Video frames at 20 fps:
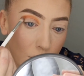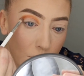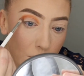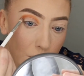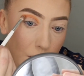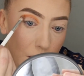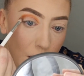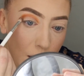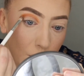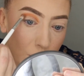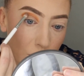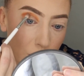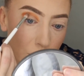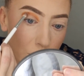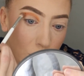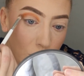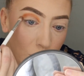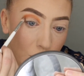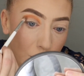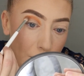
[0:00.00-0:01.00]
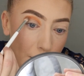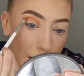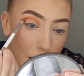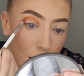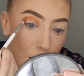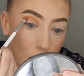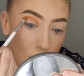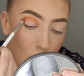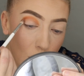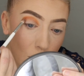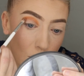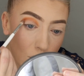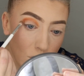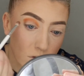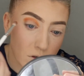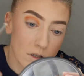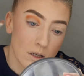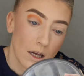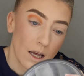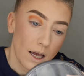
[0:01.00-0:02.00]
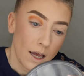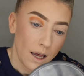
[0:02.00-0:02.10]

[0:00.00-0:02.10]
be able to make calls.